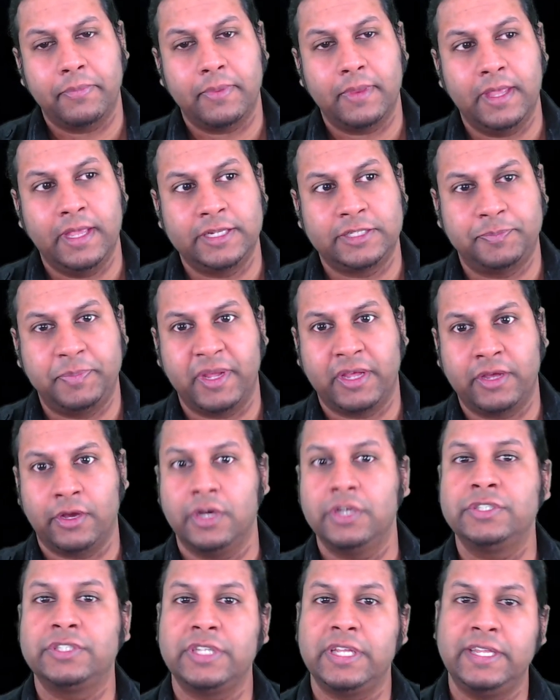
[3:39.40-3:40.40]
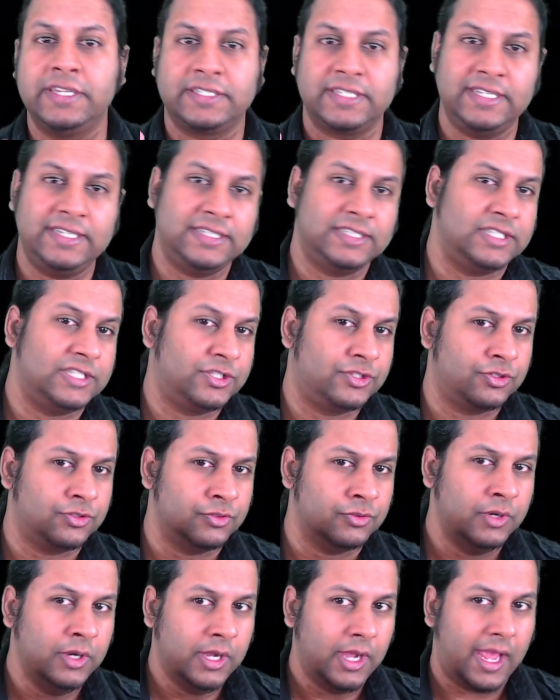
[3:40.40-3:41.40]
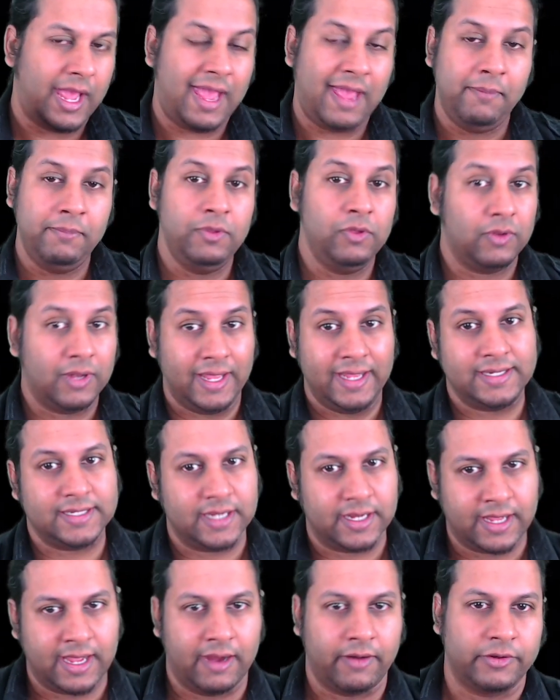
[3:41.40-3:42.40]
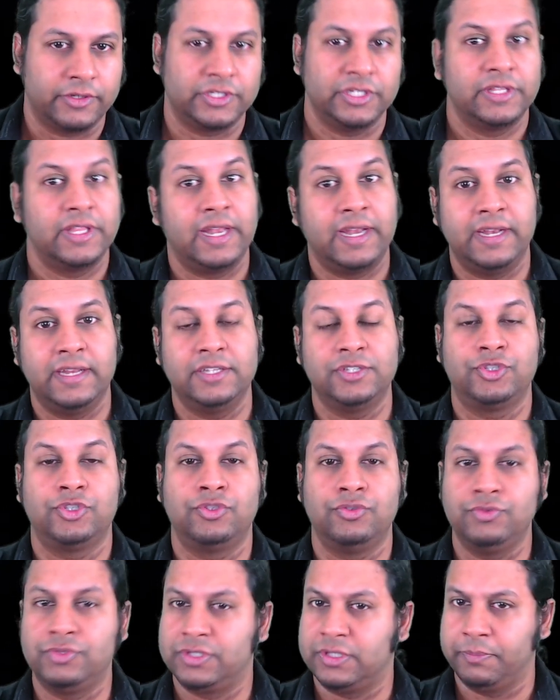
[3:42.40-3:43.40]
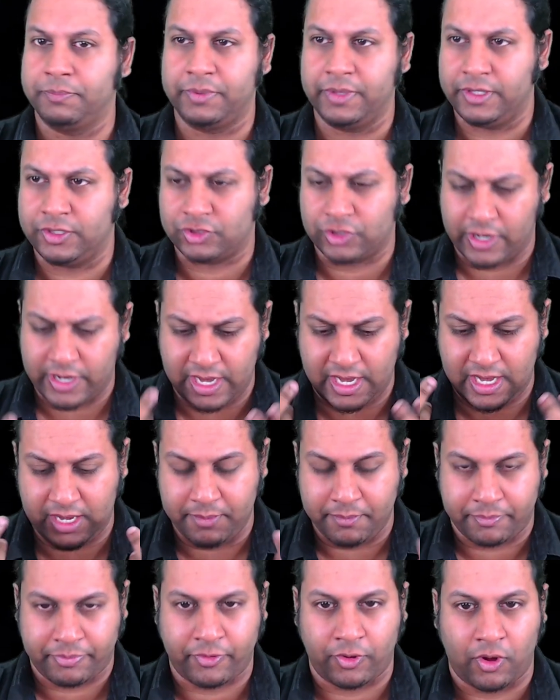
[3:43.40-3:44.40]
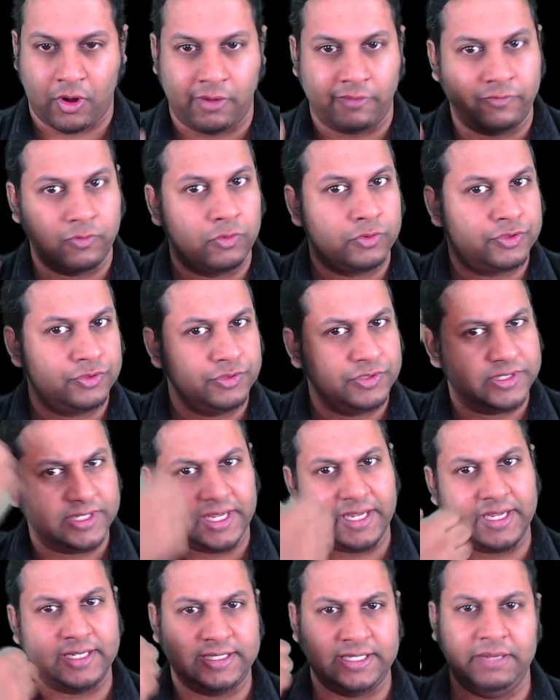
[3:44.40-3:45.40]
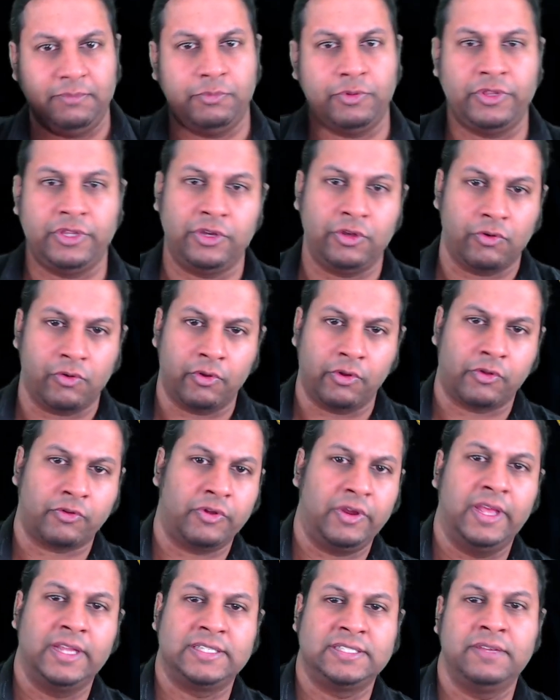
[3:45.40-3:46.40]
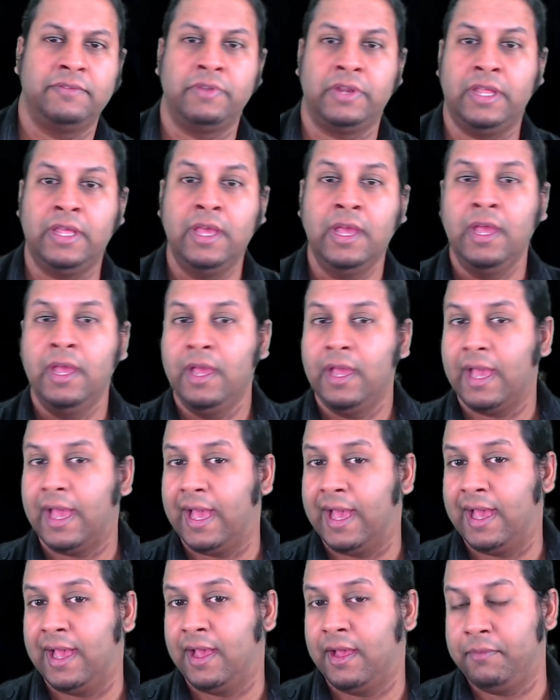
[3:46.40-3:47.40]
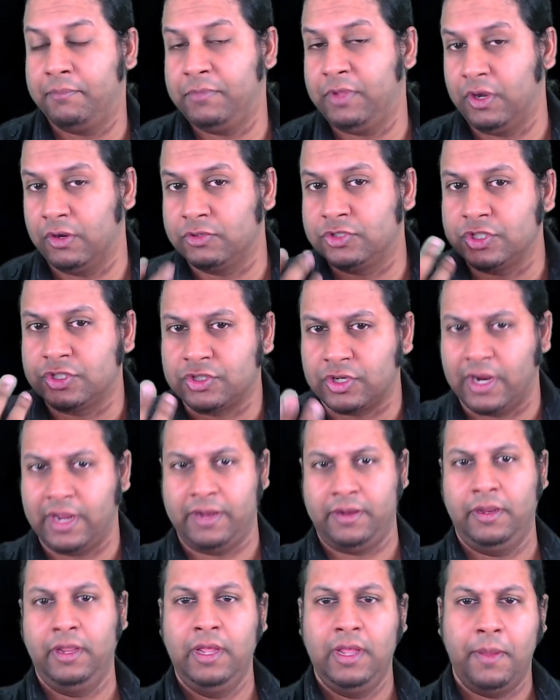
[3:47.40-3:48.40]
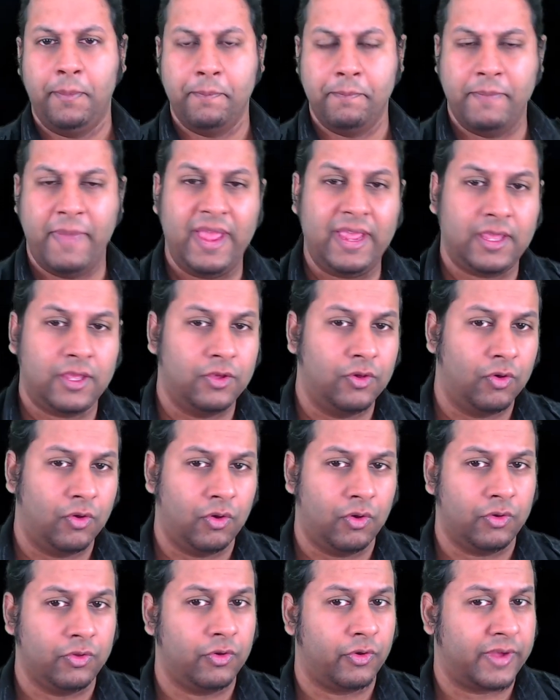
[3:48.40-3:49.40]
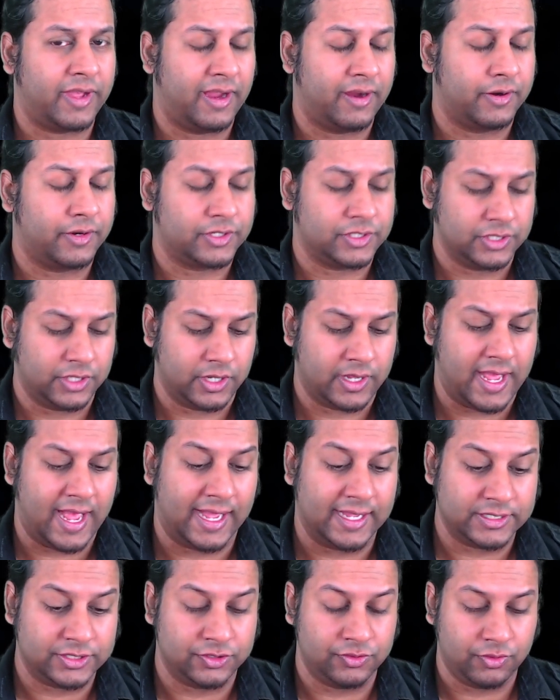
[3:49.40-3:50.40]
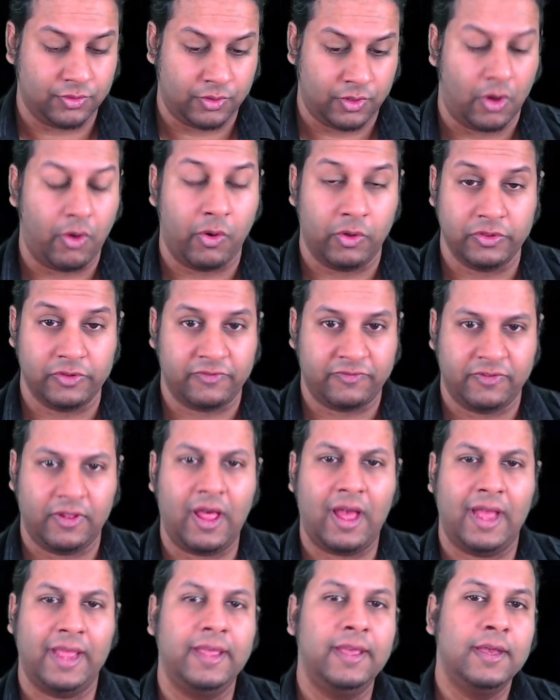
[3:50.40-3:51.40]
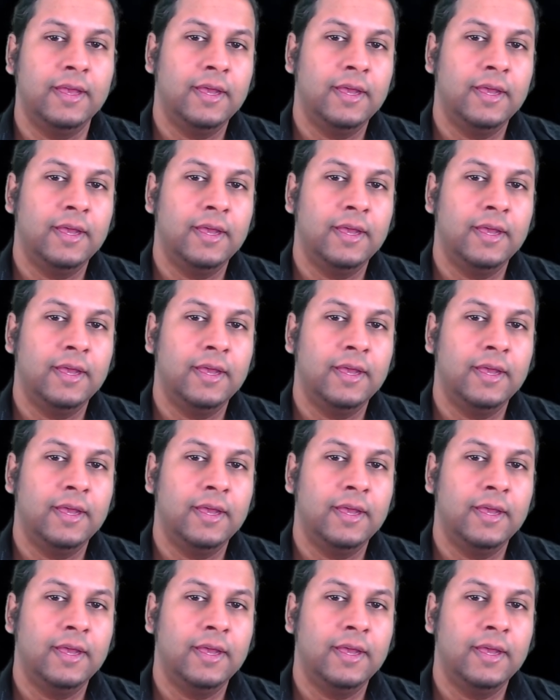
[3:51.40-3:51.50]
It's because it's easy to emulate a character than it is to simply try to improv or to dig deep within your own creativity, to try and make your character as you go on the fly.